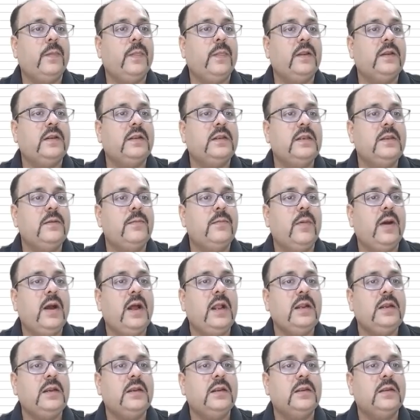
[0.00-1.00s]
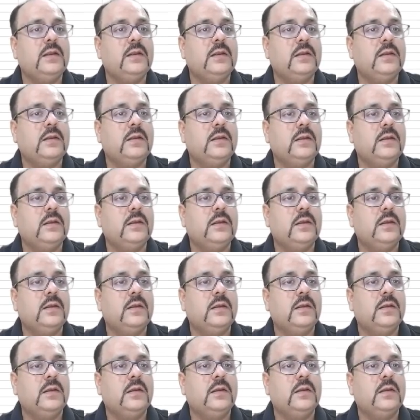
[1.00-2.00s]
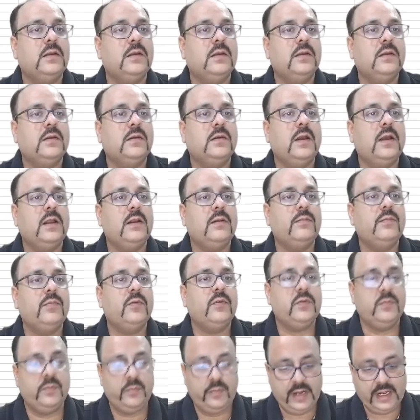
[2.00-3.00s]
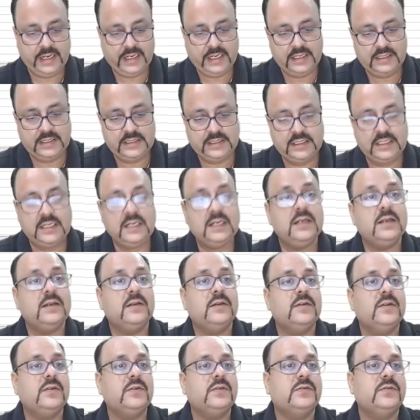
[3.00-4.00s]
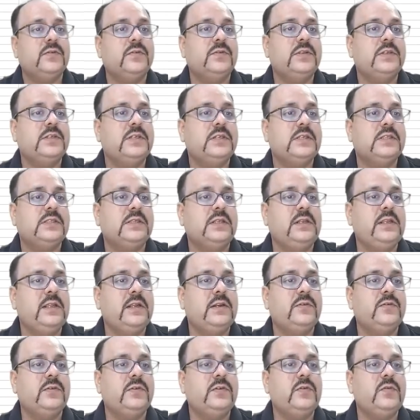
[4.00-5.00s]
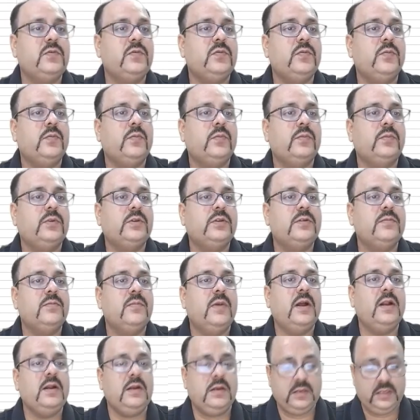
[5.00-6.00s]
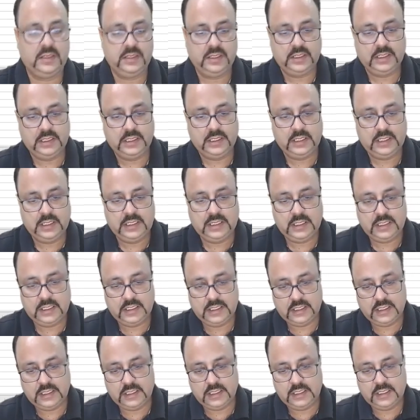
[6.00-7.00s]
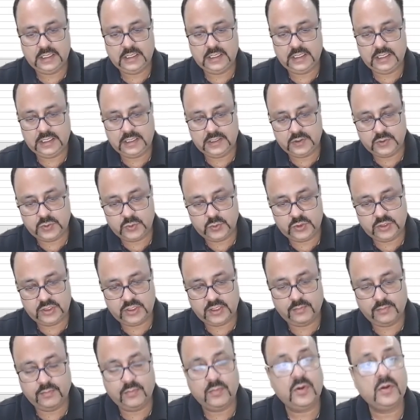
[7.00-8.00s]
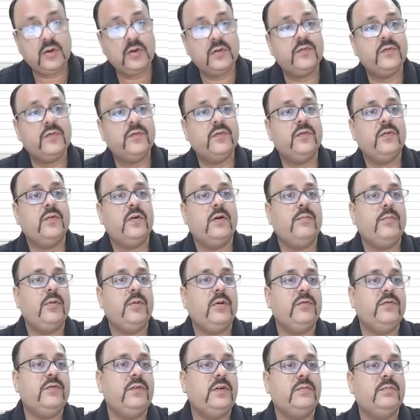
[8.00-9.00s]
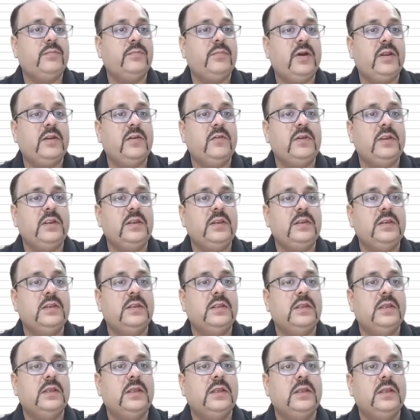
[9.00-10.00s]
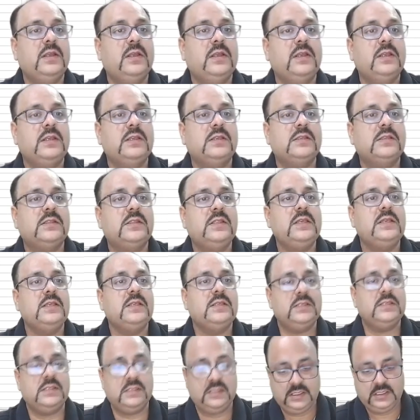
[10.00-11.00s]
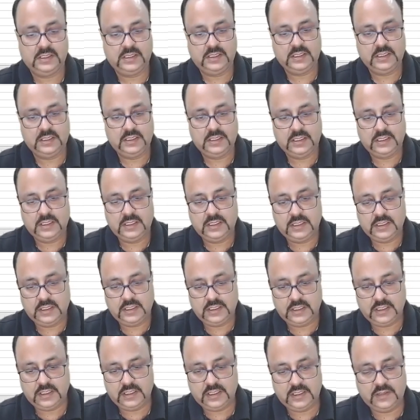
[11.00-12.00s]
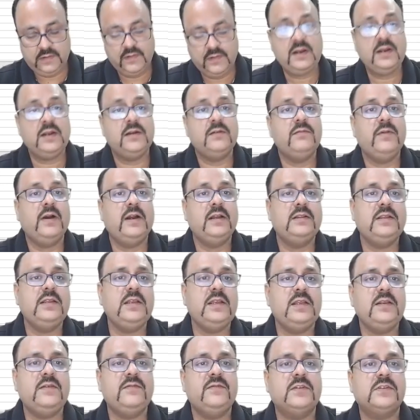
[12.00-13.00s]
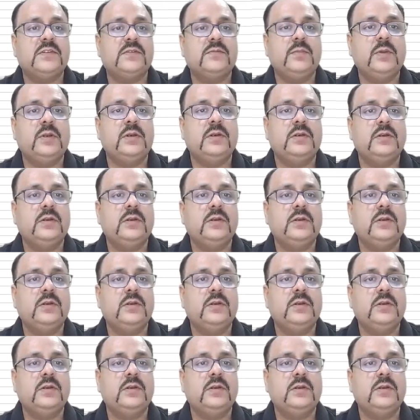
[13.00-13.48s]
demand. I'll put bracket here so that it is clear to you. Demand into the number of profit per unit is this divided by the investment,